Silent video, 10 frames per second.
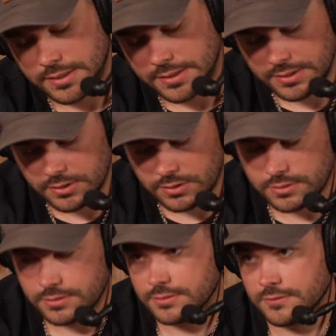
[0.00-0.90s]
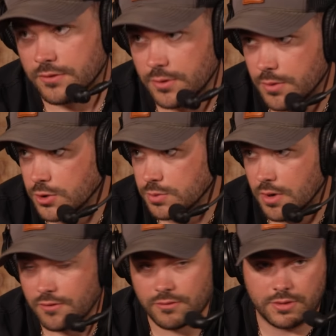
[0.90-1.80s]
until, for the most
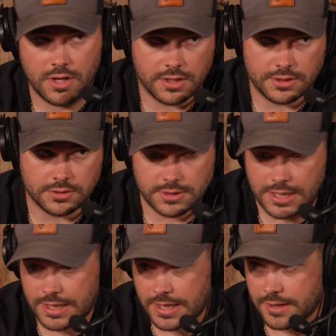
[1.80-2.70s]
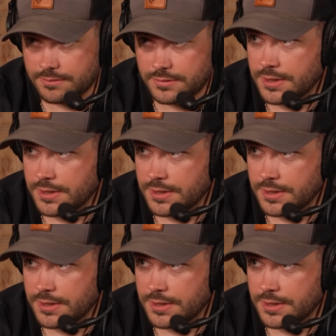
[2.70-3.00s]
part, from dawn till 10 a.m.